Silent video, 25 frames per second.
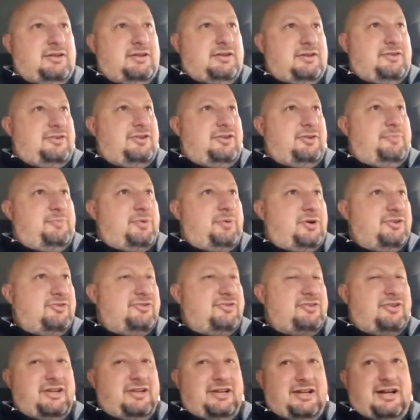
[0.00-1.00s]
So
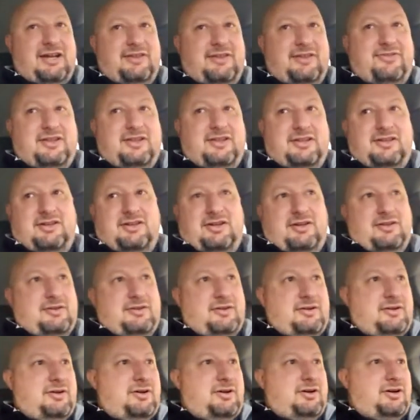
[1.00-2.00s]
personally, I think
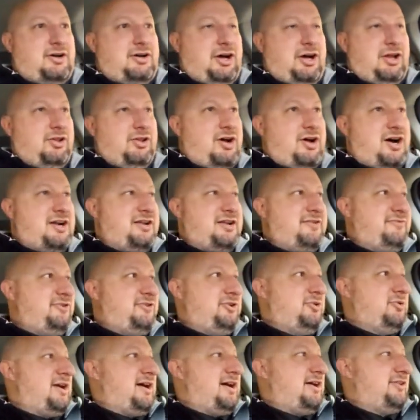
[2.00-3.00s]
a lot of
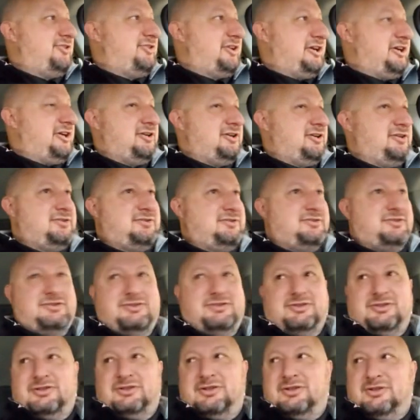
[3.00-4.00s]
you out there
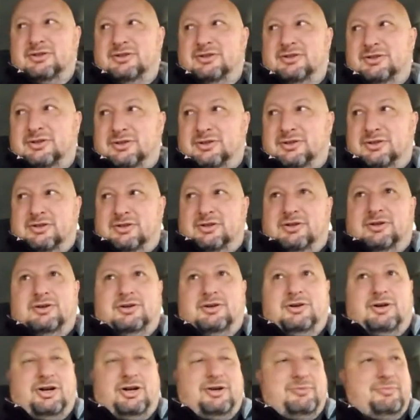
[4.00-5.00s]

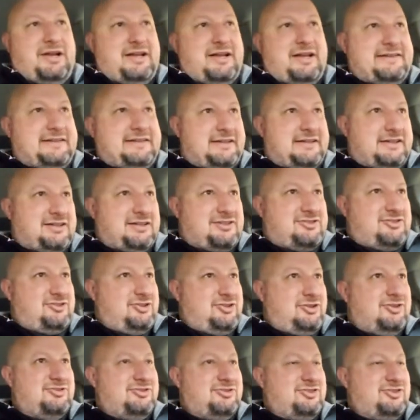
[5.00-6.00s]
are making
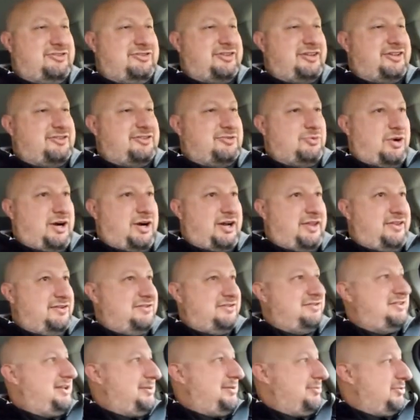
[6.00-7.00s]
excuses as to why
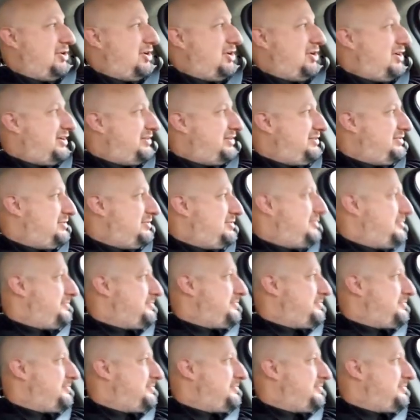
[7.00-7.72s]
this team lost.